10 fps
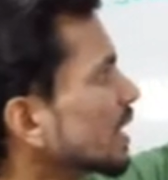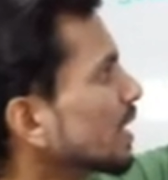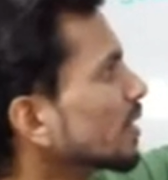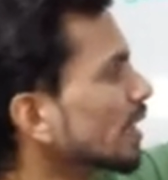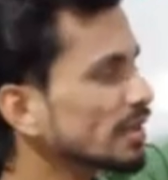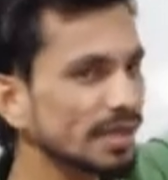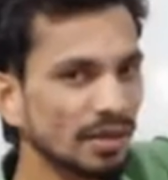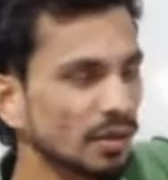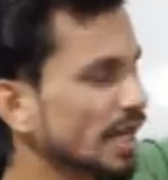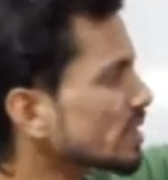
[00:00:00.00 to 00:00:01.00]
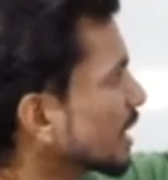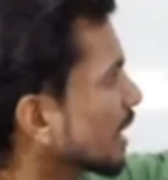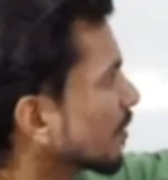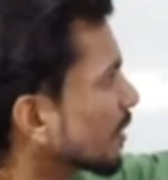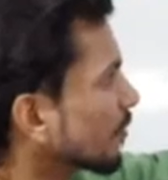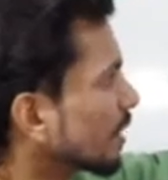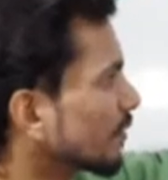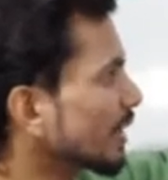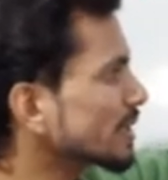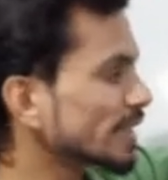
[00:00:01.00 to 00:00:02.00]
it is at rest in the frame of
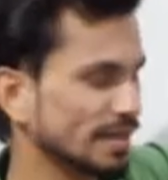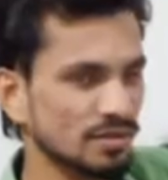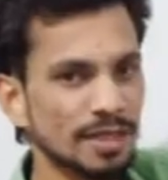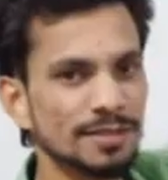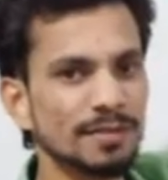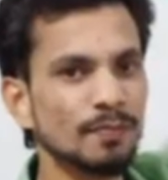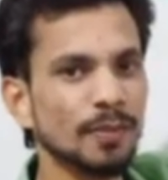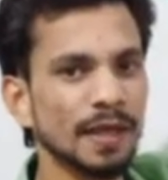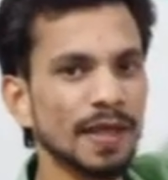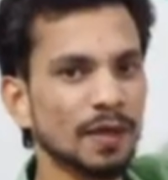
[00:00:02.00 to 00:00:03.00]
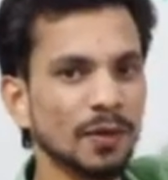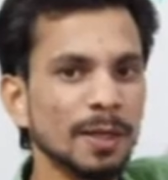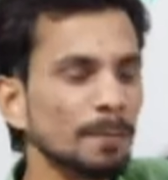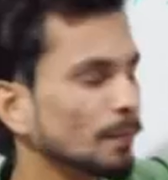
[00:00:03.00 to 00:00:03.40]
reference S dash here, okay?